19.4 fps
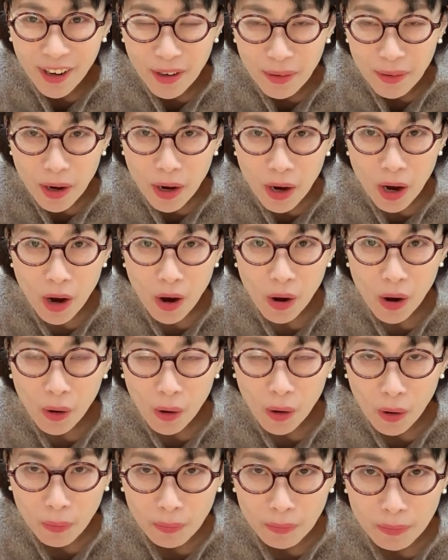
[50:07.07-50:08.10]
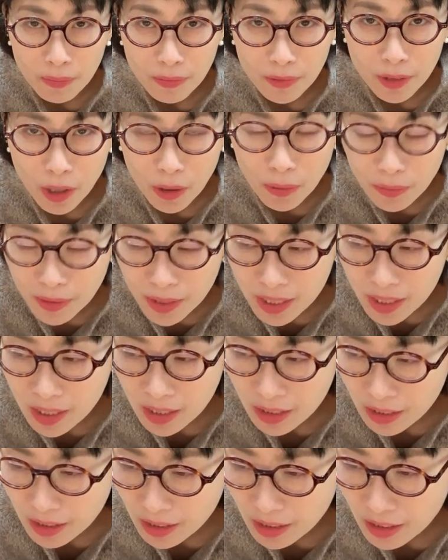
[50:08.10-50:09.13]
Op, op, optish,
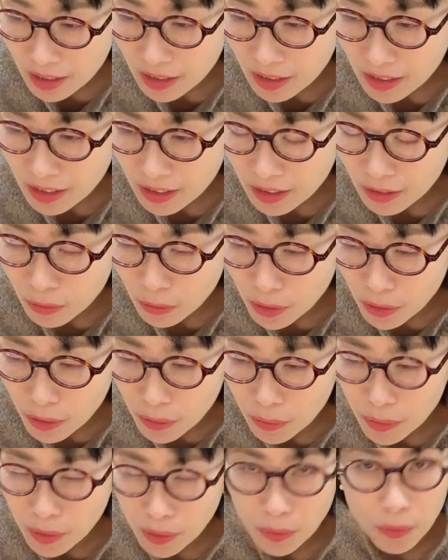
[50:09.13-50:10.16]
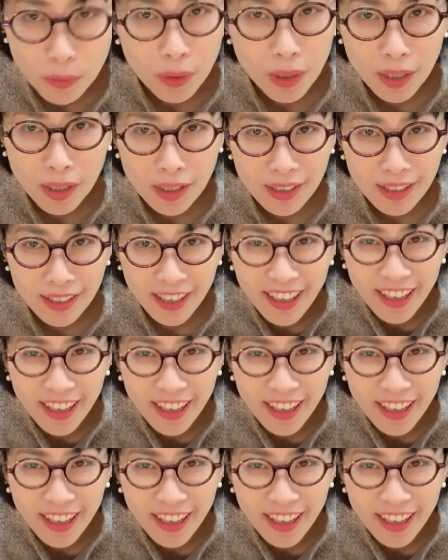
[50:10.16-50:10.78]
what, what, what?